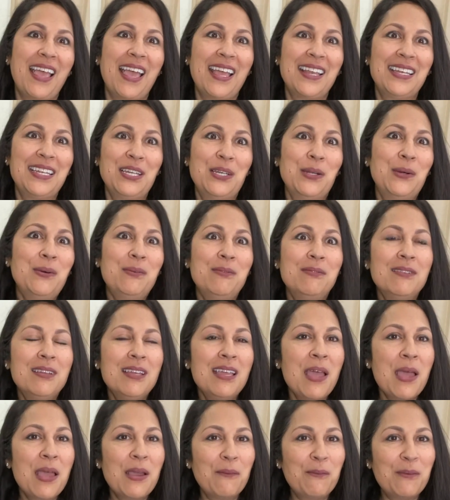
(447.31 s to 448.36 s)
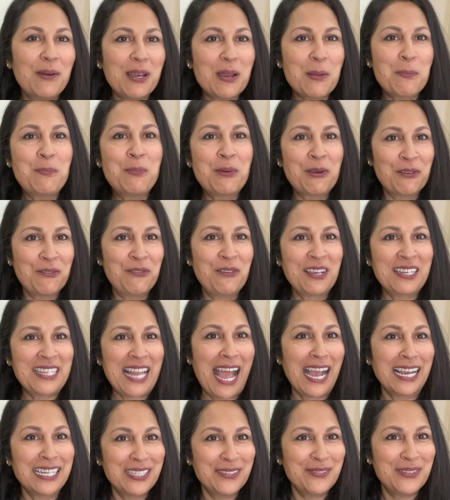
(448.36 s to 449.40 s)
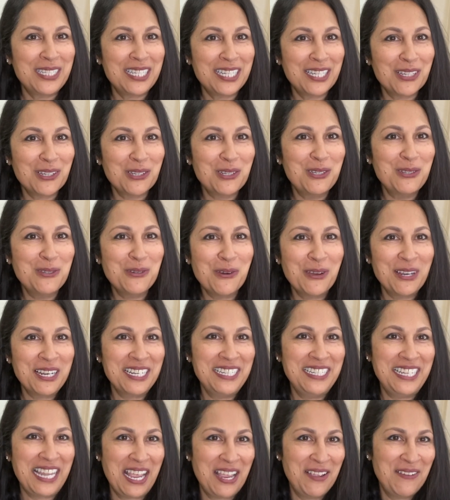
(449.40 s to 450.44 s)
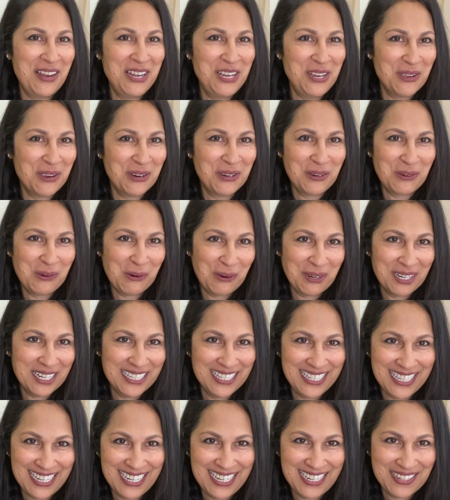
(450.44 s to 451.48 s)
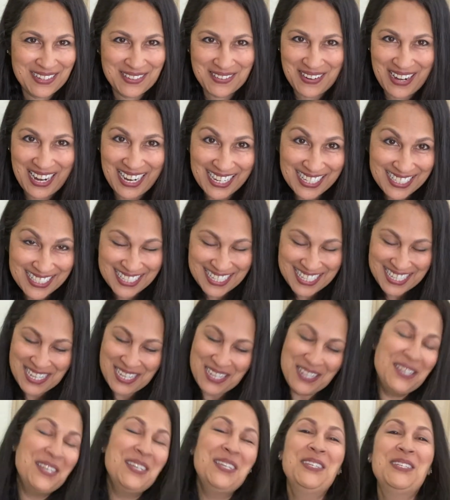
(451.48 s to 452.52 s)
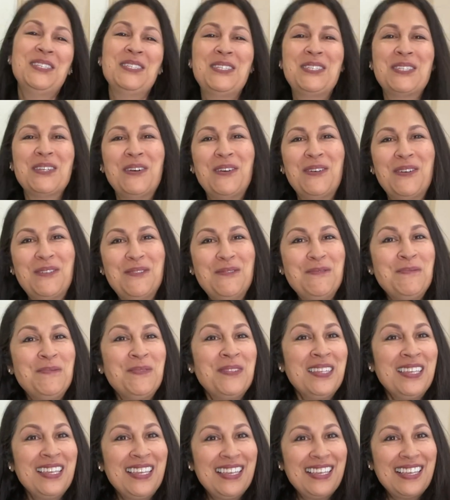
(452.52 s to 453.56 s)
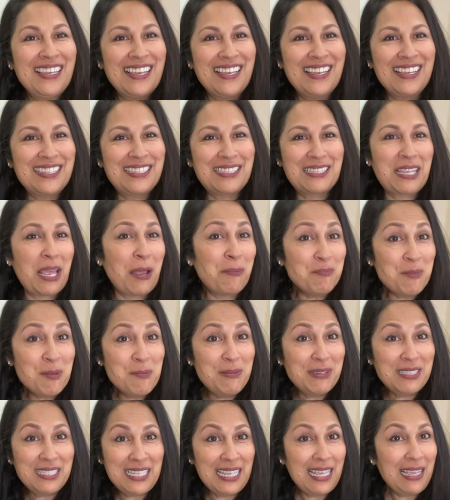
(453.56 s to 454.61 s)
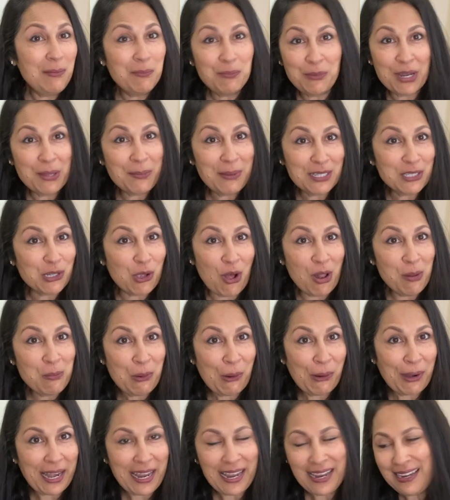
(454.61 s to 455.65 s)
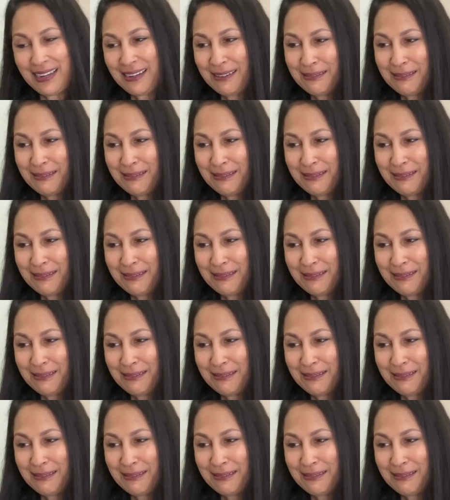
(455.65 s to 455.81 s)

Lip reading: And you know, what a perfect activity to do on a day when you're quarantined, right? So it's kept me busy pretty much all morning.